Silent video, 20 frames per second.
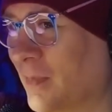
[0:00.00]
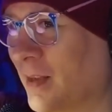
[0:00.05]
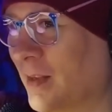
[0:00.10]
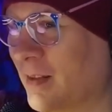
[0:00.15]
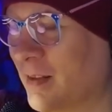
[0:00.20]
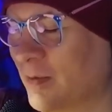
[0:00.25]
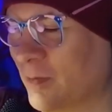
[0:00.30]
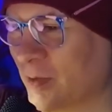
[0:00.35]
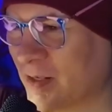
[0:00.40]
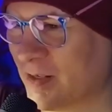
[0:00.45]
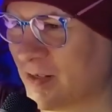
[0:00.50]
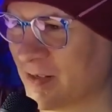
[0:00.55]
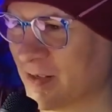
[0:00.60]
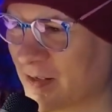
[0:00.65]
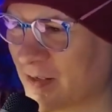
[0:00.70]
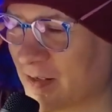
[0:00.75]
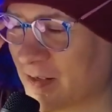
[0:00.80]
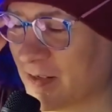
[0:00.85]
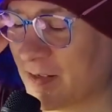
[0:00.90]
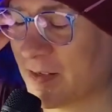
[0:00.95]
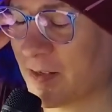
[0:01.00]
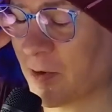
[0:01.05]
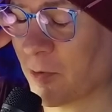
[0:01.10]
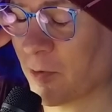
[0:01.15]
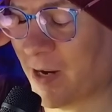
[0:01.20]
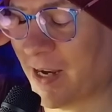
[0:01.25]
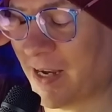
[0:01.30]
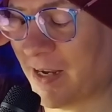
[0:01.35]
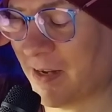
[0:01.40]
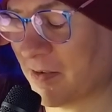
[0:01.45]
Well, this is an
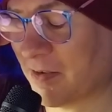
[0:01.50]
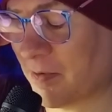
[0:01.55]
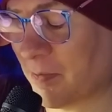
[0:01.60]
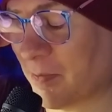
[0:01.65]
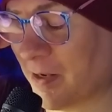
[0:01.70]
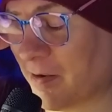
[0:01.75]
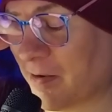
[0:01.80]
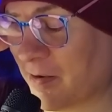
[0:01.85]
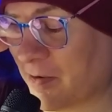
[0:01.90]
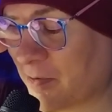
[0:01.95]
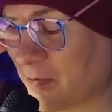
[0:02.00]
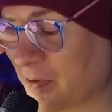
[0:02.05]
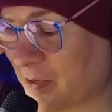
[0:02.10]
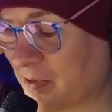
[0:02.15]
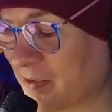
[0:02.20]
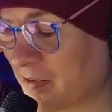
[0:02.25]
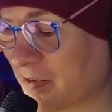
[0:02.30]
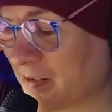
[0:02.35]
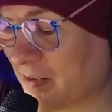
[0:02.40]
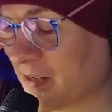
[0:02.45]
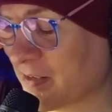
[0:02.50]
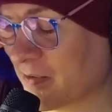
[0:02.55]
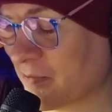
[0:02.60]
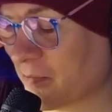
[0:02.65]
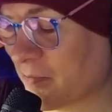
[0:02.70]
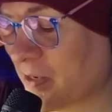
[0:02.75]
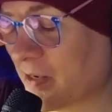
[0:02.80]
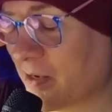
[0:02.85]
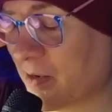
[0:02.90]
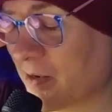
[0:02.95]
arranged marriage, which it doesn't
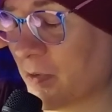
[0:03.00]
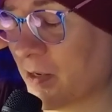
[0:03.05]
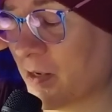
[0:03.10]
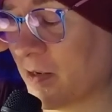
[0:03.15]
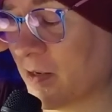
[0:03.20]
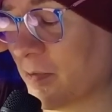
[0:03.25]
make it better, to be